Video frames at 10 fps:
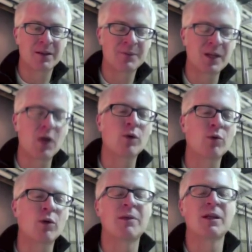Yeah, we
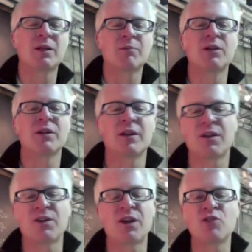wanted mainland peat,
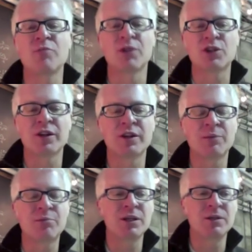and as you mentioned on the
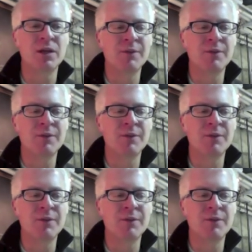peat,